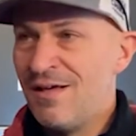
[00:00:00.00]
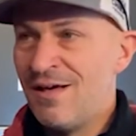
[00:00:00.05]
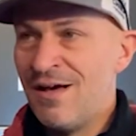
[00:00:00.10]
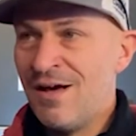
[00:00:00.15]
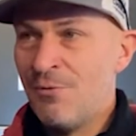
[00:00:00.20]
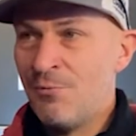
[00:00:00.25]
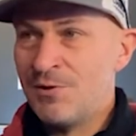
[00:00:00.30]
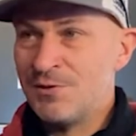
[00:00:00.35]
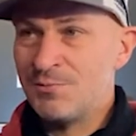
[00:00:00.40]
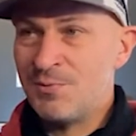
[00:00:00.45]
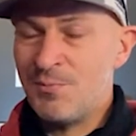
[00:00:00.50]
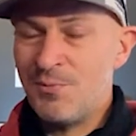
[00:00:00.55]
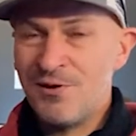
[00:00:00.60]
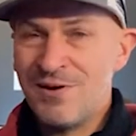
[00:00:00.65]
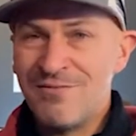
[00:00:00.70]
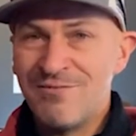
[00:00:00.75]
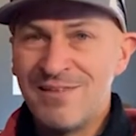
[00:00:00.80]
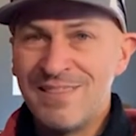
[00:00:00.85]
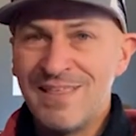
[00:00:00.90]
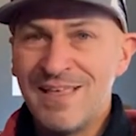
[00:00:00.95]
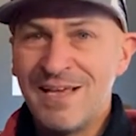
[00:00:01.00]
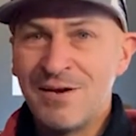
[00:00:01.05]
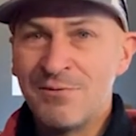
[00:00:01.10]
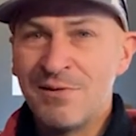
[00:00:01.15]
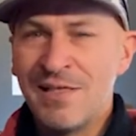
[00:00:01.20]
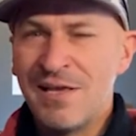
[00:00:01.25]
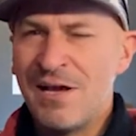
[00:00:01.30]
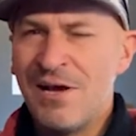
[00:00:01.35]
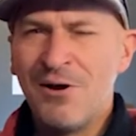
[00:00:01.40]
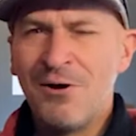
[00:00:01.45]
once we put everything,
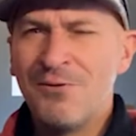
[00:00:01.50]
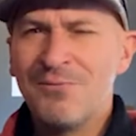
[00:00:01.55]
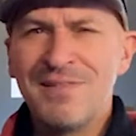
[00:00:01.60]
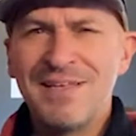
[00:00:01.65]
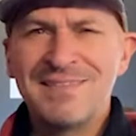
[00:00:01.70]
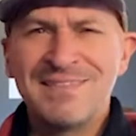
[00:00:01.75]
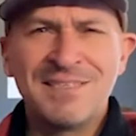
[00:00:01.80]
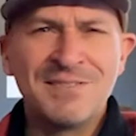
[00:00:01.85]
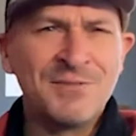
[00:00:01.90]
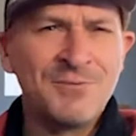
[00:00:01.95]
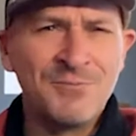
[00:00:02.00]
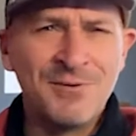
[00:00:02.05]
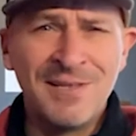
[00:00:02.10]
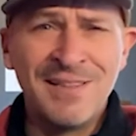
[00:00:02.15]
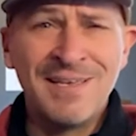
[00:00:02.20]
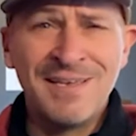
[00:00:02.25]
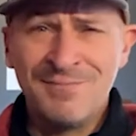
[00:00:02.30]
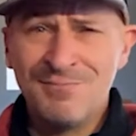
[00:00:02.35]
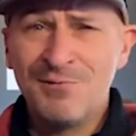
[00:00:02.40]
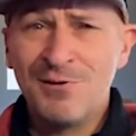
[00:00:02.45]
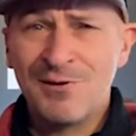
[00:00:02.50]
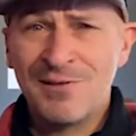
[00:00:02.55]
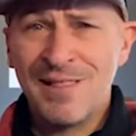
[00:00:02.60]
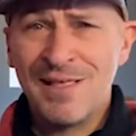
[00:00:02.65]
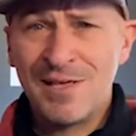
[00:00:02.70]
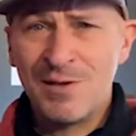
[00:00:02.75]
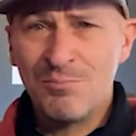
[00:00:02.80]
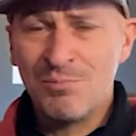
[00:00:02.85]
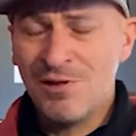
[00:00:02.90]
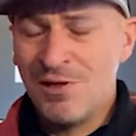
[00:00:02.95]
we're like, oh, that doesn't really look like
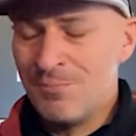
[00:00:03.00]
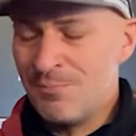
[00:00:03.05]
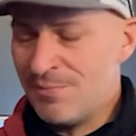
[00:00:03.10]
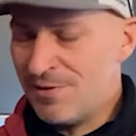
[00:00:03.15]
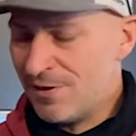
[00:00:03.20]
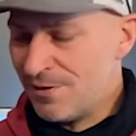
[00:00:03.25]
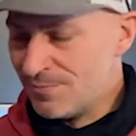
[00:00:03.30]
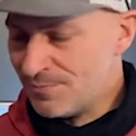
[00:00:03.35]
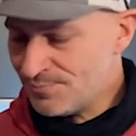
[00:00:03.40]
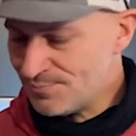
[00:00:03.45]
a plum puree.